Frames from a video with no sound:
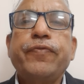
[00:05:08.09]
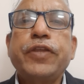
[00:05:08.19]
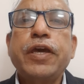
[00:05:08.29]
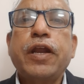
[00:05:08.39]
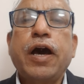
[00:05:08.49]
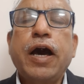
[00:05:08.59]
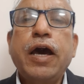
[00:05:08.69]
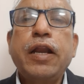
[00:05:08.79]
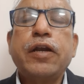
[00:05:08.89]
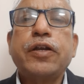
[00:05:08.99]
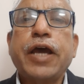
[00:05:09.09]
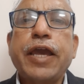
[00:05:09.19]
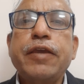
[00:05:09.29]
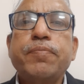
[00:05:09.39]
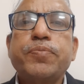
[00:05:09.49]
there are
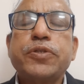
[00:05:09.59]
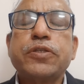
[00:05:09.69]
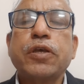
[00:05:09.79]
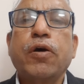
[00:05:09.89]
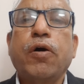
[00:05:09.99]
types